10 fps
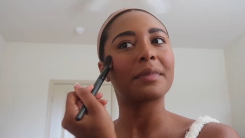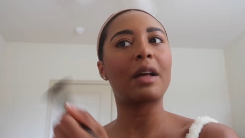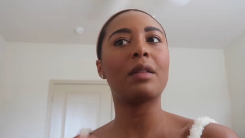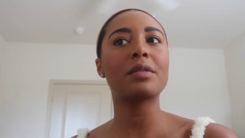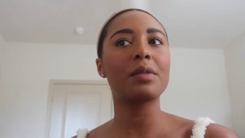
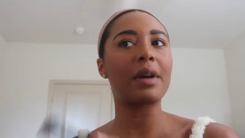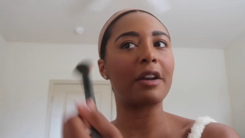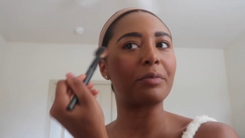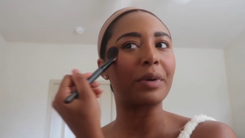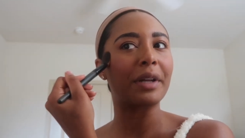I'll also
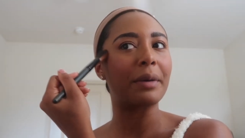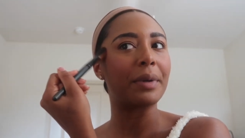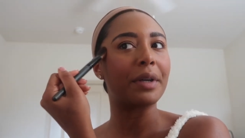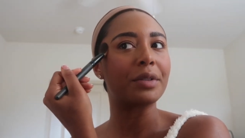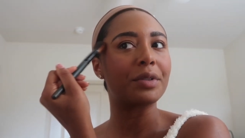kind of bring it up
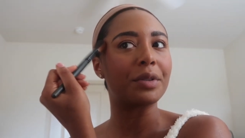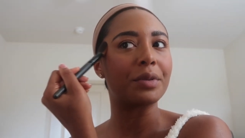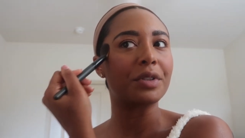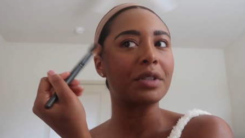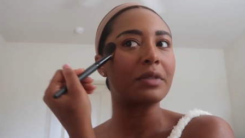here too
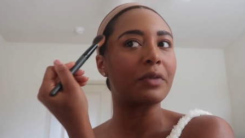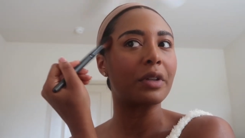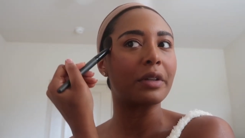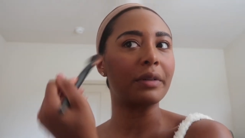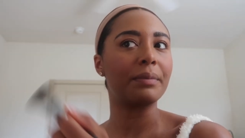just
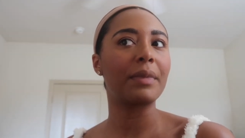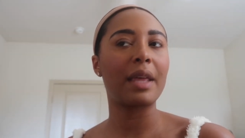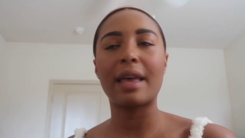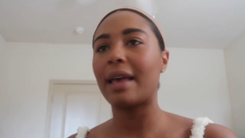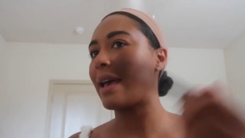for the
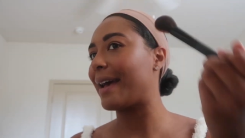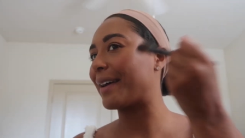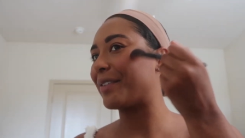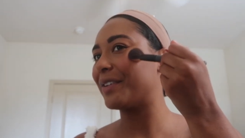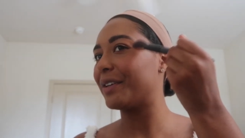
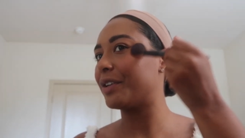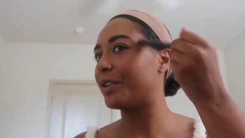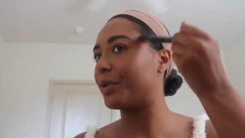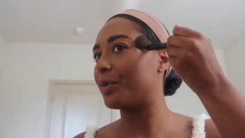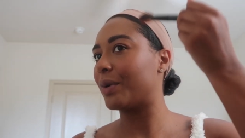heck of it
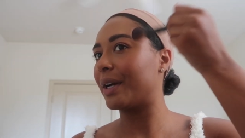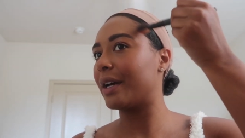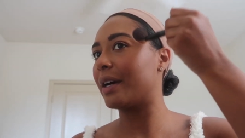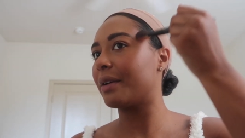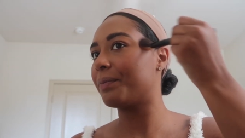you know why
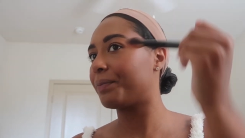not